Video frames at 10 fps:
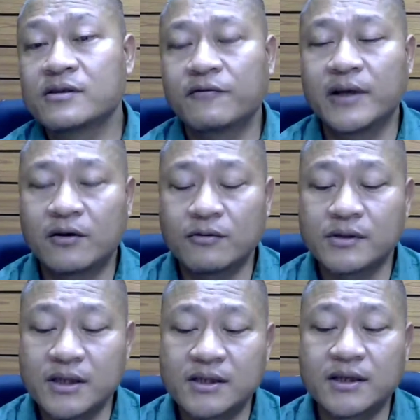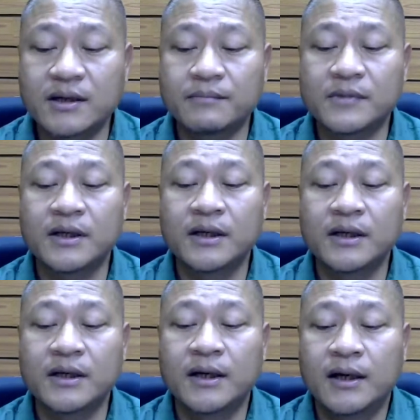of the ecosystem,
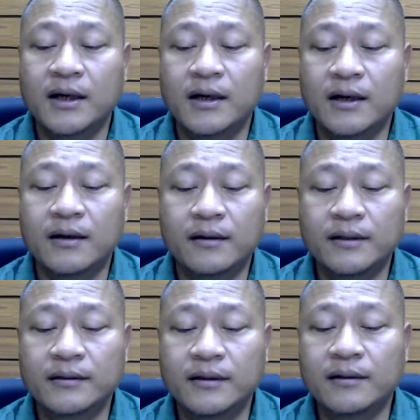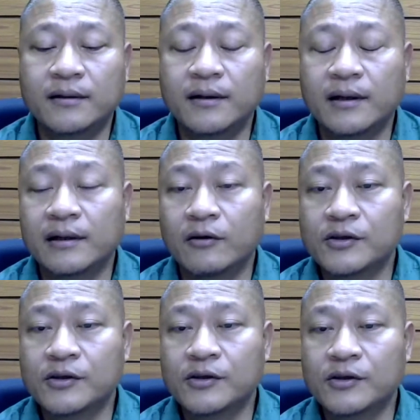and
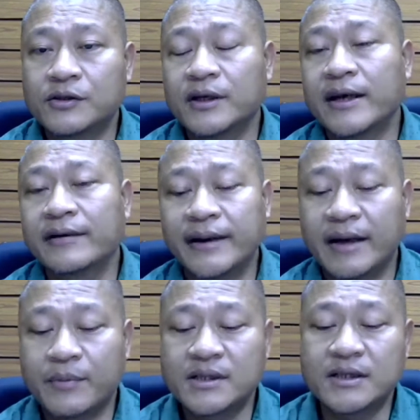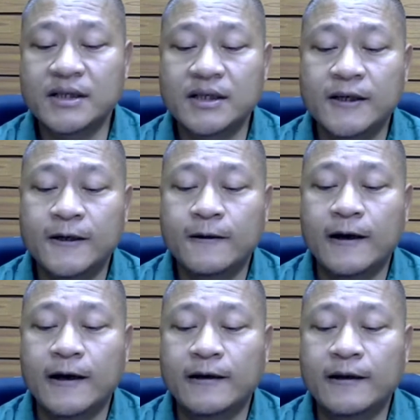also the carrying capacity
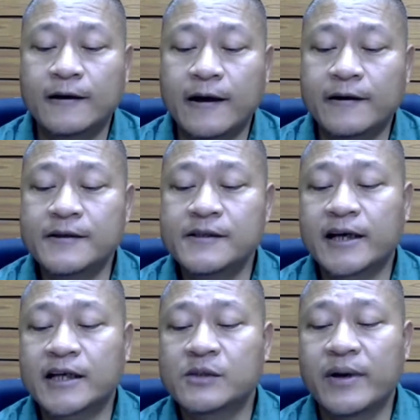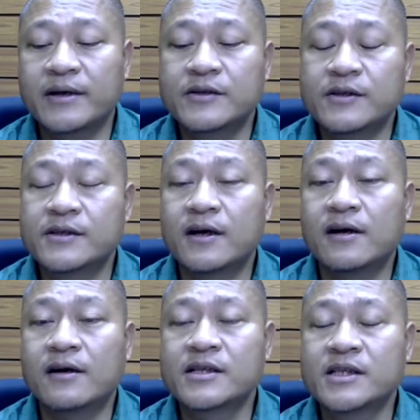and then energy expenditures
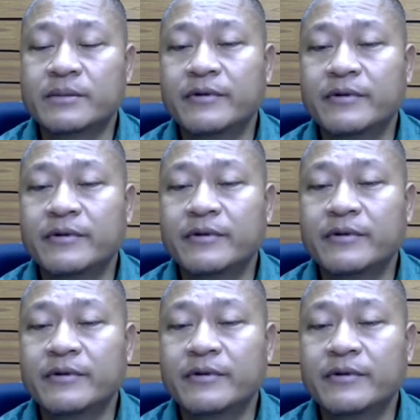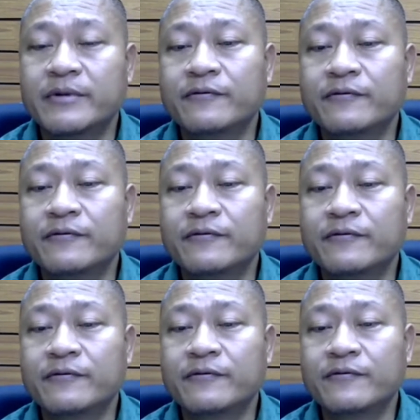are some of the central
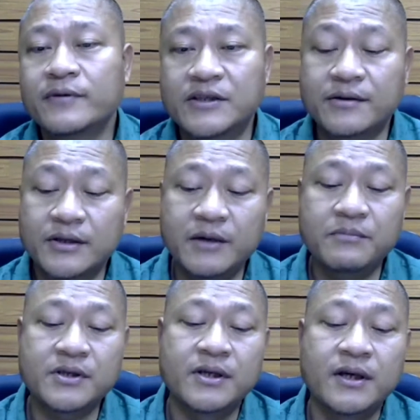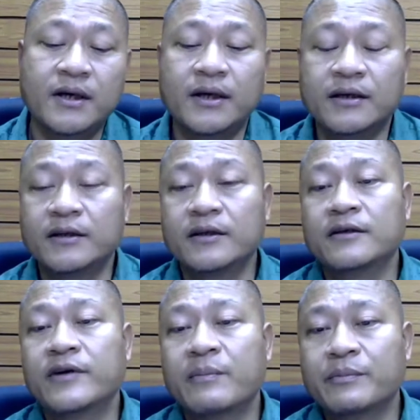themes in
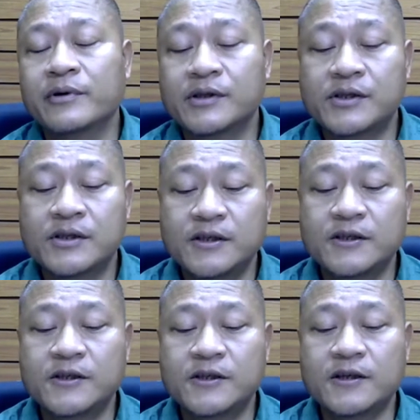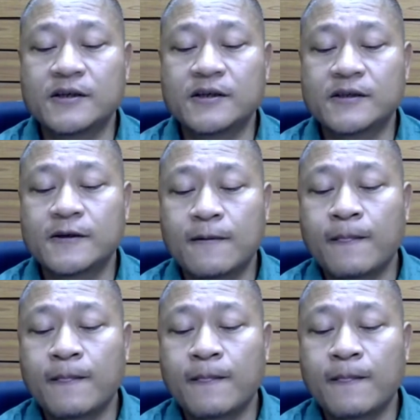Rappaport's studies.